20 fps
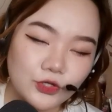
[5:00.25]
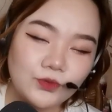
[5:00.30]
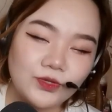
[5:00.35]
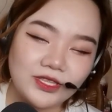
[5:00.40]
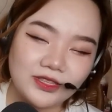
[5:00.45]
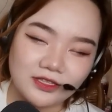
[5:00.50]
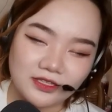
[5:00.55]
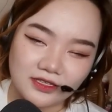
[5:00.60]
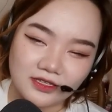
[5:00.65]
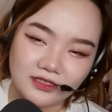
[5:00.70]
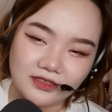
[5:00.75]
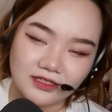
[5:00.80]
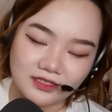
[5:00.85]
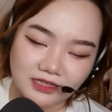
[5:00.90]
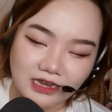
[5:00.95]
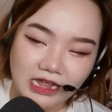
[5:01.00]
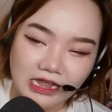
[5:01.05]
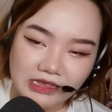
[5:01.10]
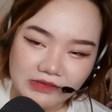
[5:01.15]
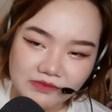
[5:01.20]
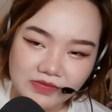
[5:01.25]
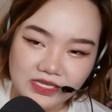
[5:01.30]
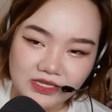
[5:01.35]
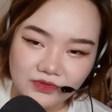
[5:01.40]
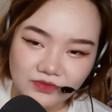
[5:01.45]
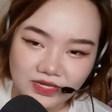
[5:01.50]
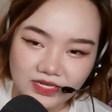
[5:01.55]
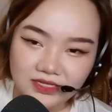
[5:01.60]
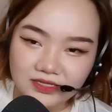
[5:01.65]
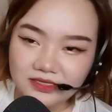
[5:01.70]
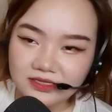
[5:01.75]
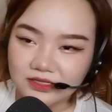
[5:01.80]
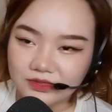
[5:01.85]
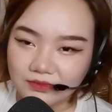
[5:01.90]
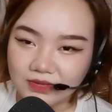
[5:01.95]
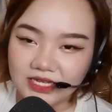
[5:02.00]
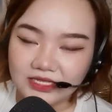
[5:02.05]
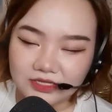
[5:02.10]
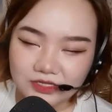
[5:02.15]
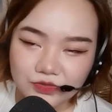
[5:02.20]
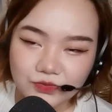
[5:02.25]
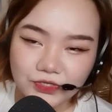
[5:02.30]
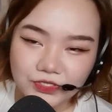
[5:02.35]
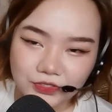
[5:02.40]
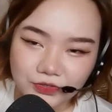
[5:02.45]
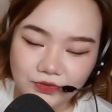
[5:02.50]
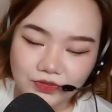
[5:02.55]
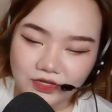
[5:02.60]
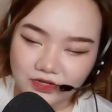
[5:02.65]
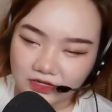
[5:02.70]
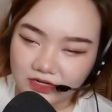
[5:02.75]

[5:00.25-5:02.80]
doing the time anyways. You might as well do the